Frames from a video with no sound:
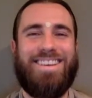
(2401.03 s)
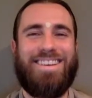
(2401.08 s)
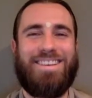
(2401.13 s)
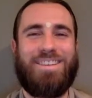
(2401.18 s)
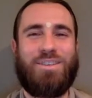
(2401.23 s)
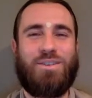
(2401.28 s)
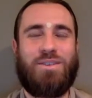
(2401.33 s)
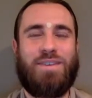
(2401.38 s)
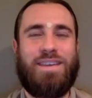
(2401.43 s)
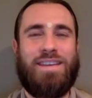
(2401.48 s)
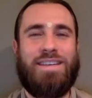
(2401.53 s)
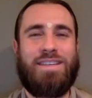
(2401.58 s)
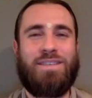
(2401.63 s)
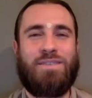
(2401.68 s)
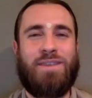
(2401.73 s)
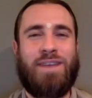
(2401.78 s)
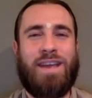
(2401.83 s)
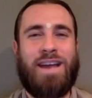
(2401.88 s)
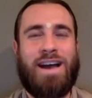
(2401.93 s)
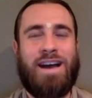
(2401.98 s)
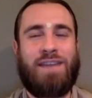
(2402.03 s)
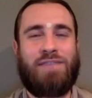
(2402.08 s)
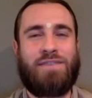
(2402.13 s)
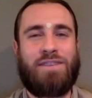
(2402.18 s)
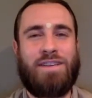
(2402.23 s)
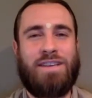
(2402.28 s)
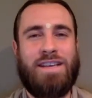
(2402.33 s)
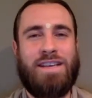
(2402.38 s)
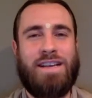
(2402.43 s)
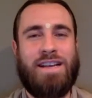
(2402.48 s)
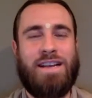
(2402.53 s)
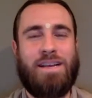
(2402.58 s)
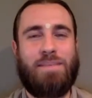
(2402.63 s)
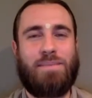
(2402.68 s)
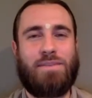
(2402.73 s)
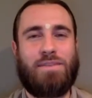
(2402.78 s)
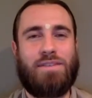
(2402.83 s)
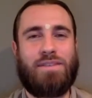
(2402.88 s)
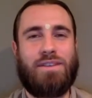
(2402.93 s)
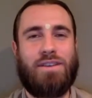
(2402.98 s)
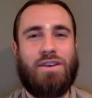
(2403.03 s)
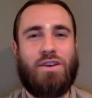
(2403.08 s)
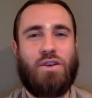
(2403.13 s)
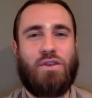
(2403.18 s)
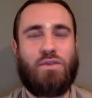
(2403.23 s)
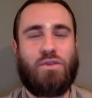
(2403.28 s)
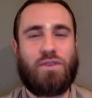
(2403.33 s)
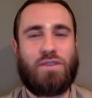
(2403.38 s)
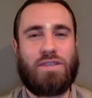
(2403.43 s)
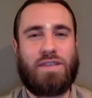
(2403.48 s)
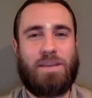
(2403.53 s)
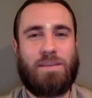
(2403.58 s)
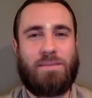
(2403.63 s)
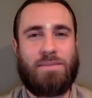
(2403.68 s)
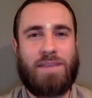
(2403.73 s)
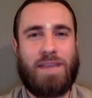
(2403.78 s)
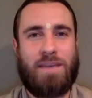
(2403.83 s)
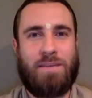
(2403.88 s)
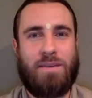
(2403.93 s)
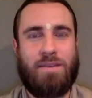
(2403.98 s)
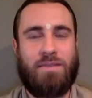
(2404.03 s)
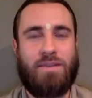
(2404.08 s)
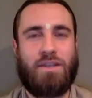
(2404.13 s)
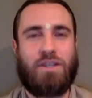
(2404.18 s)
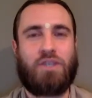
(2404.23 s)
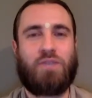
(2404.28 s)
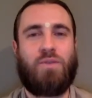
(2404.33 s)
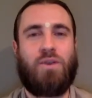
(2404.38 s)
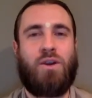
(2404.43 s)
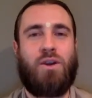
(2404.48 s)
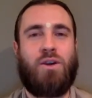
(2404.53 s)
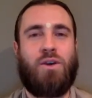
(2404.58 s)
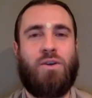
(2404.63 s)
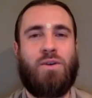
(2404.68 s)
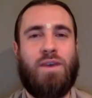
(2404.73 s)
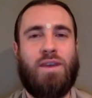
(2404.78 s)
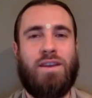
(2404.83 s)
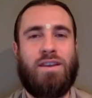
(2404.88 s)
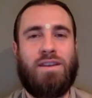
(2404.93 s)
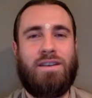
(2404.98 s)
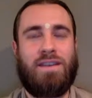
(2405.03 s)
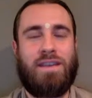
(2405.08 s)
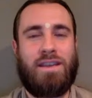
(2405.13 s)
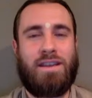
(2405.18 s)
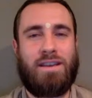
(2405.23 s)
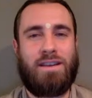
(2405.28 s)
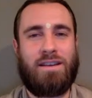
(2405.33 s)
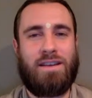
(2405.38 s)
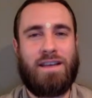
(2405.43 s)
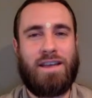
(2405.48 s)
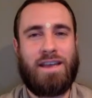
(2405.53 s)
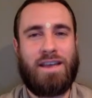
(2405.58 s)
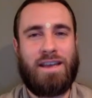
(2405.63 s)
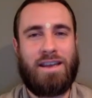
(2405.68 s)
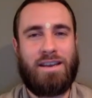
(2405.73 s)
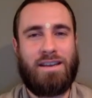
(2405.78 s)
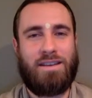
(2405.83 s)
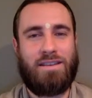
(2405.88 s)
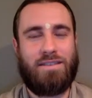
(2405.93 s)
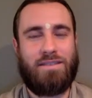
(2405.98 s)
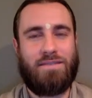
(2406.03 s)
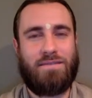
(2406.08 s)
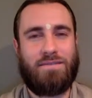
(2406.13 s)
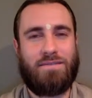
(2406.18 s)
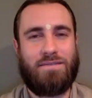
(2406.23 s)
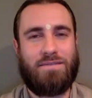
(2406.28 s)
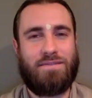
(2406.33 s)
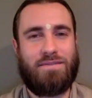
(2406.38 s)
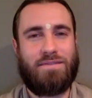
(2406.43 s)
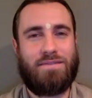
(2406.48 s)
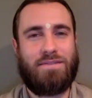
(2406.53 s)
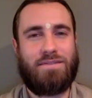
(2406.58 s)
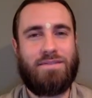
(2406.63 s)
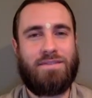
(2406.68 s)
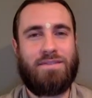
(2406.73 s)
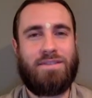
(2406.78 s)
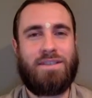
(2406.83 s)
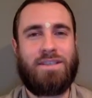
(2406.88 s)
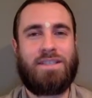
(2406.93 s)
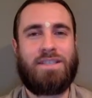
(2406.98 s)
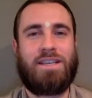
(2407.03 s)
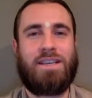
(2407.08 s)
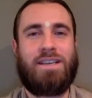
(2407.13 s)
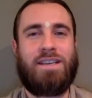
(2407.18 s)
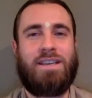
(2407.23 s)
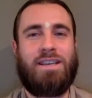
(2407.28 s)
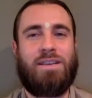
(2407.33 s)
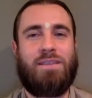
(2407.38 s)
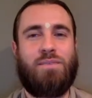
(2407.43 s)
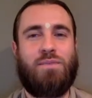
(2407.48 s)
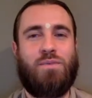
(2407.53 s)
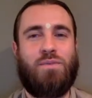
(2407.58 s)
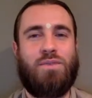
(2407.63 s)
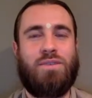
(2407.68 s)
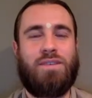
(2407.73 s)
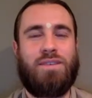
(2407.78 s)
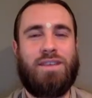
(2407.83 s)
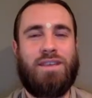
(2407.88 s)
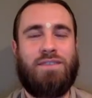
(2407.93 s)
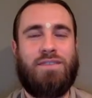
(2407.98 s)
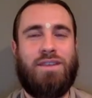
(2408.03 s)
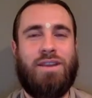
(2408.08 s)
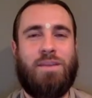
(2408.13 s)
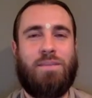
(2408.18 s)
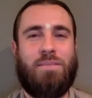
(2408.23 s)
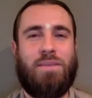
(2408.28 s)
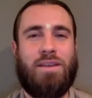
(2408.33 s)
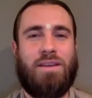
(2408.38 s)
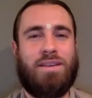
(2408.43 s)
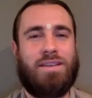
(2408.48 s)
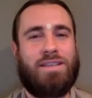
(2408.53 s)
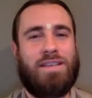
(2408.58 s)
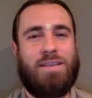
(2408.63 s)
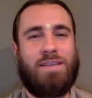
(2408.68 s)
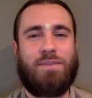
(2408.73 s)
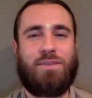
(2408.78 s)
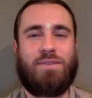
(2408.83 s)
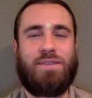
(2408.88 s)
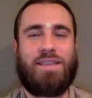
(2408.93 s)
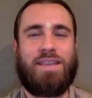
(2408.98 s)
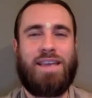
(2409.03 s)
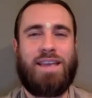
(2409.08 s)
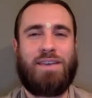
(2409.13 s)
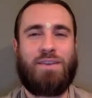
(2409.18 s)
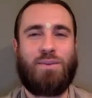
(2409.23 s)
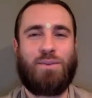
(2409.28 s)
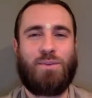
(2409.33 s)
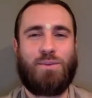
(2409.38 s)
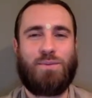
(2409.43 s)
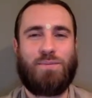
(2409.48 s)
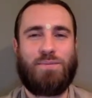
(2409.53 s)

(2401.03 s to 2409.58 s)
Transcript: So that is why after the eclipse, for some time he will swallow, and then again the sun and the moon, it will appear. The same is with Ketu.